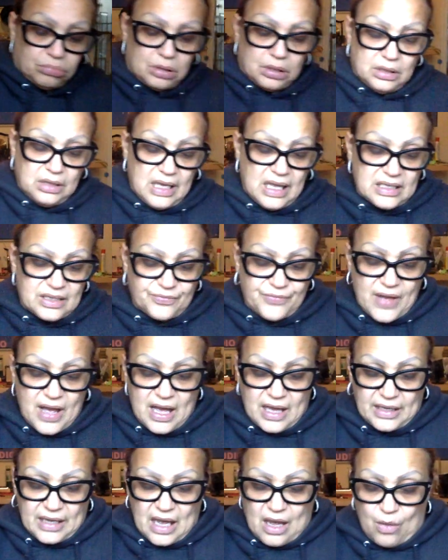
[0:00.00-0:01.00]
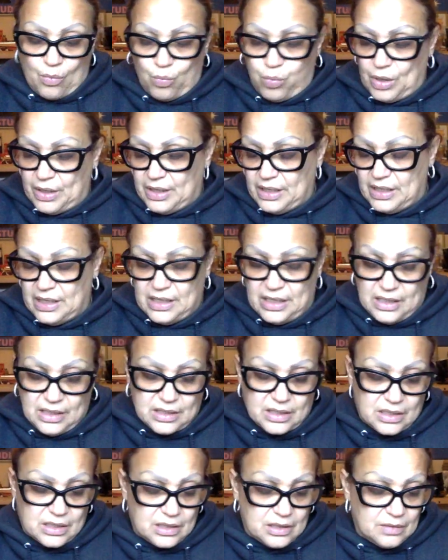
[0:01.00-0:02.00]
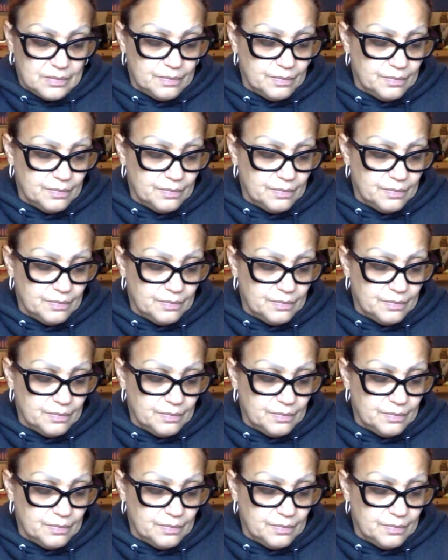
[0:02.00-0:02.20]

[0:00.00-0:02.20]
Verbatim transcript: let's find out what is.